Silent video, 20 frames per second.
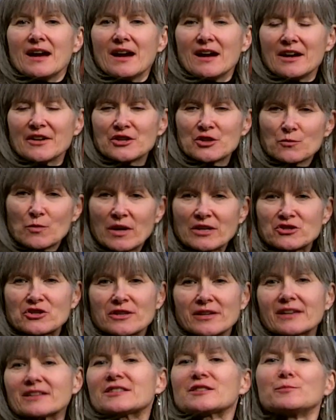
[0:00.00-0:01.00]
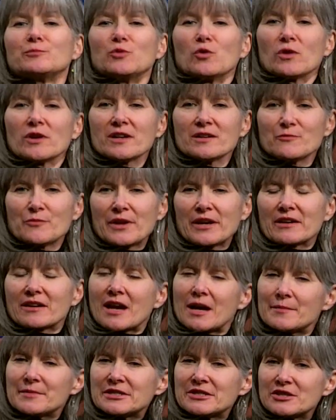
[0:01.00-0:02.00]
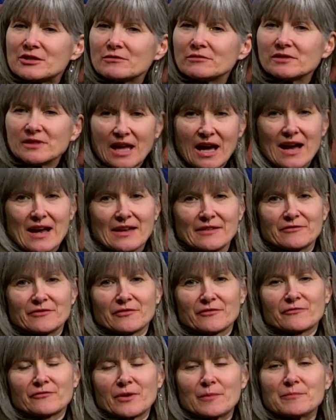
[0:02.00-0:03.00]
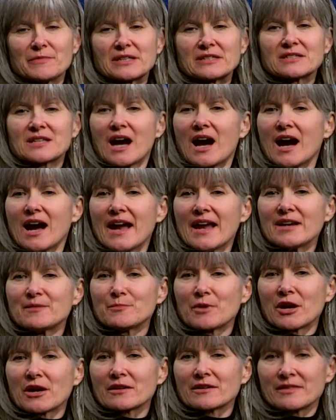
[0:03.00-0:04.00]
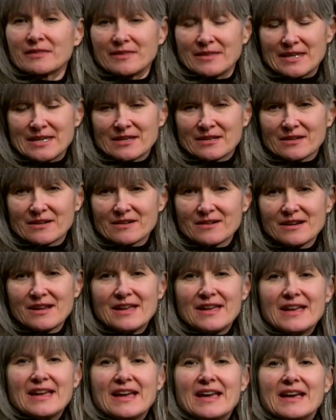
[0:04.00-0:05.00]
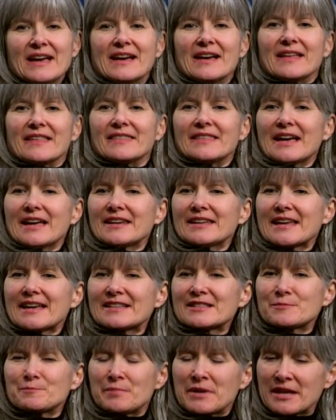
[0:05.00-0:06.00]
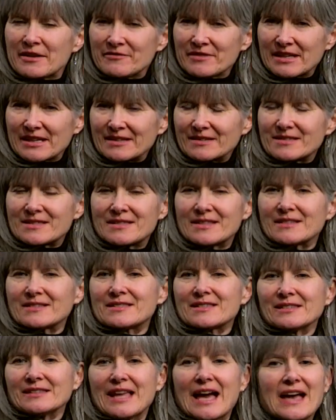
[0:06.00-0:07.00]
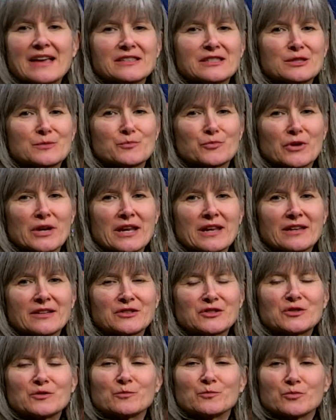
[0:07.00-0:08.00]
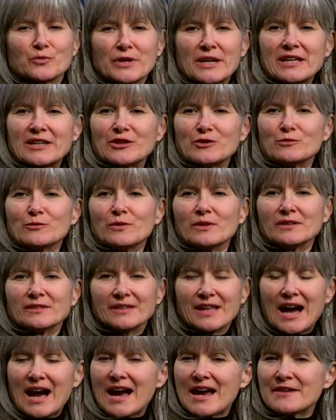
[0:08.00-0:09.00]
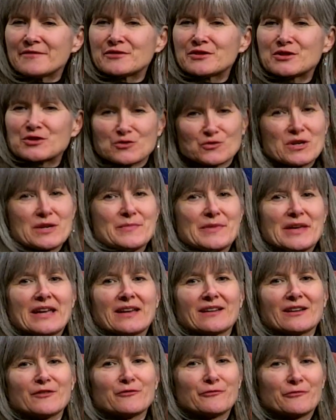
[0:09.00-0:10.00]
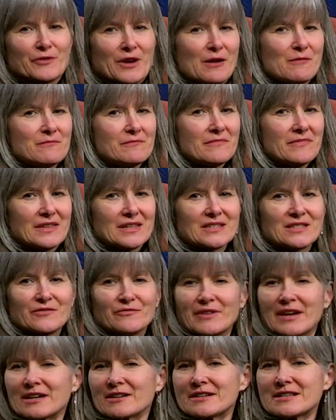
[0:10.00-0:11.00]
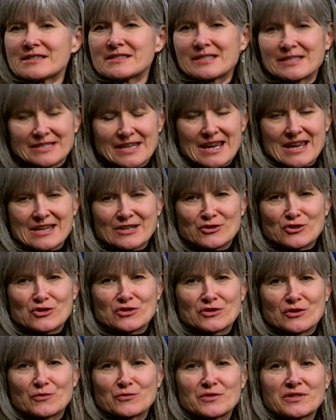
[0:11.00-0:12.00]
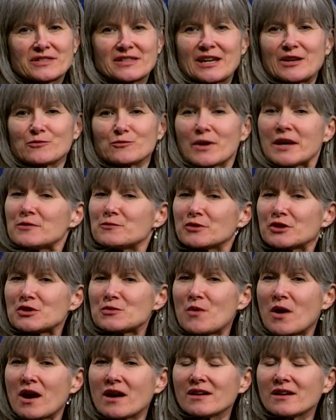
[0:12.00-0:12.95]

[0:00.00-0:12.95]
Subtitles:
You're watching Explore. We are coming to you live from the Tide Mark Theater that has pivoted since last spring to bring you live streaming from this very stage. So stay right where you are.